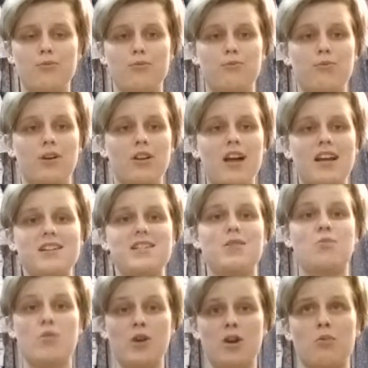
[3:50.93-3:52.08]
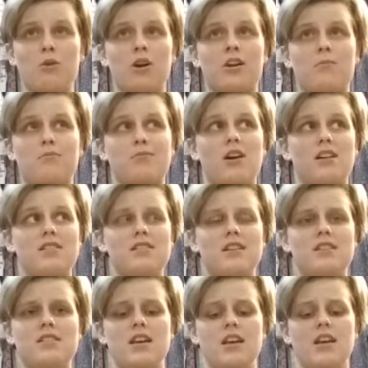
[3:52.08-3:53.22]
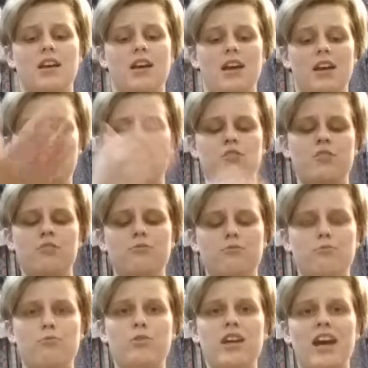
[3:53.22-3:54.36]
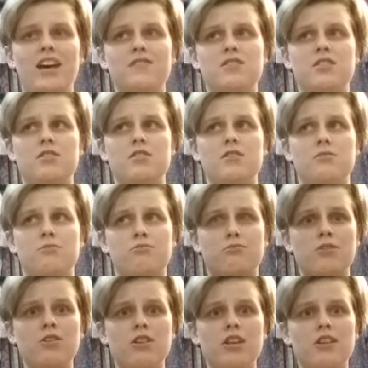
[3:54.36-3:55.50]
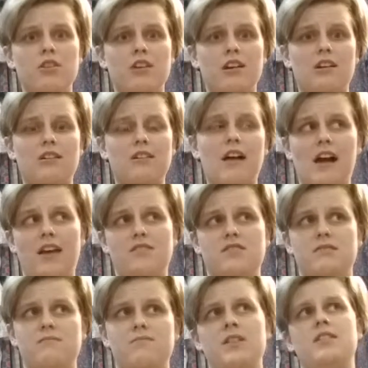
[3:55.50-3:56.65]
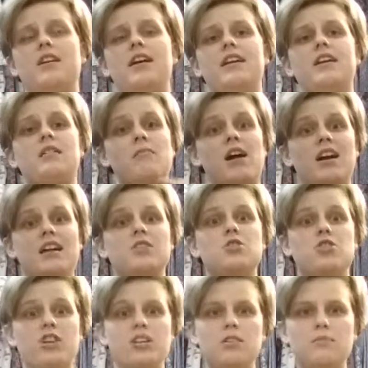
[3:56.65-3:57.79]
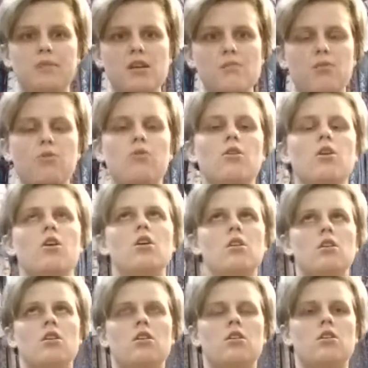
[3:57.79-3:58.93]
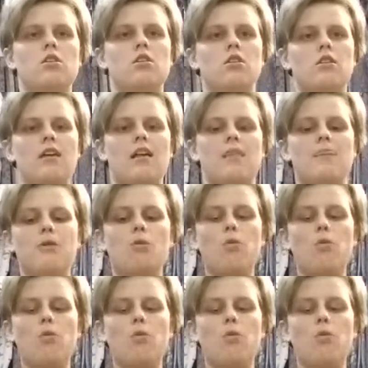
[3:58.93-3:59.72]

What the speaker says: realize that we are a work in process, and we have to really look at our lives and be like, am I treating the people the